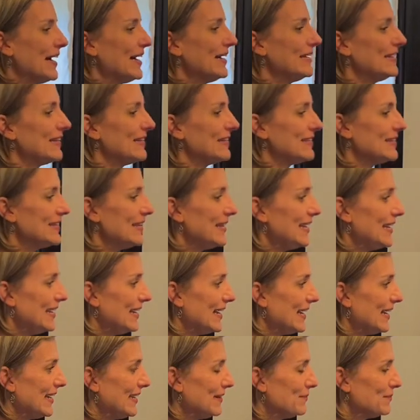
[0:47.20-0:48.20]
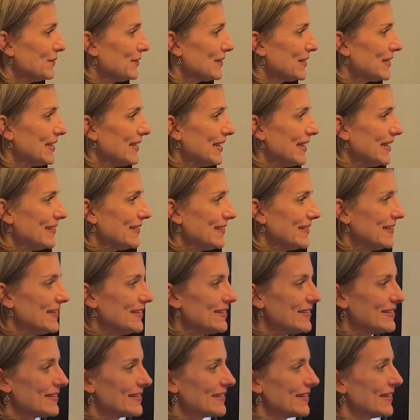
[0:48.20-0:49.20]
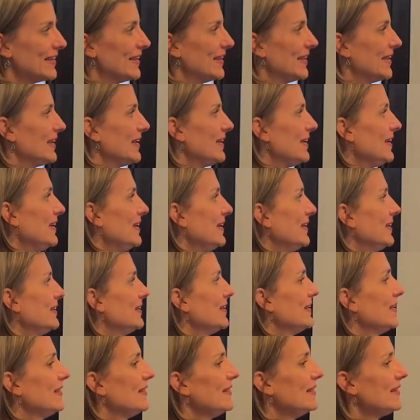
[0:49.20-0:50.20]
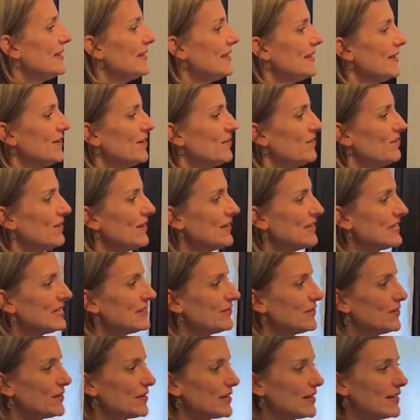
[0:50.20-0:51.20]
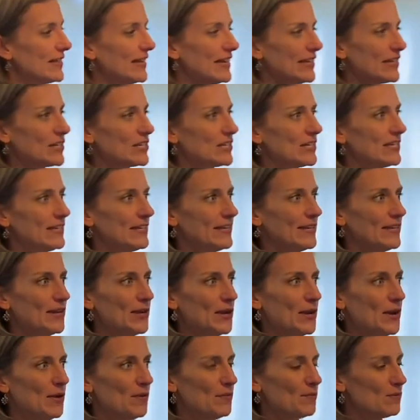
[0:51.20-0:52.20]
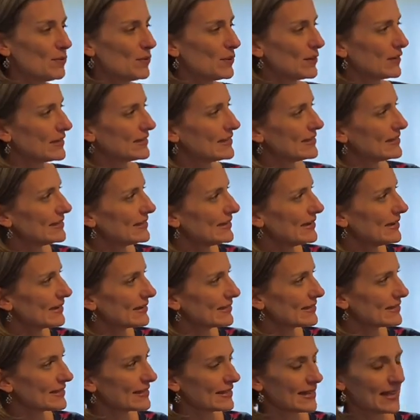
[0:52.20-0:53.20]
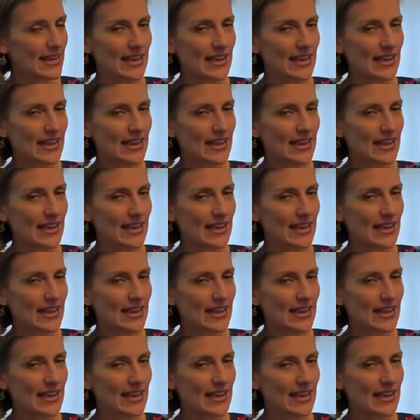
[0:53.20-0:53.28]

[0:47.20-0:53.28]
Uh, today I am looking at this in the Festival Collection, Book 6,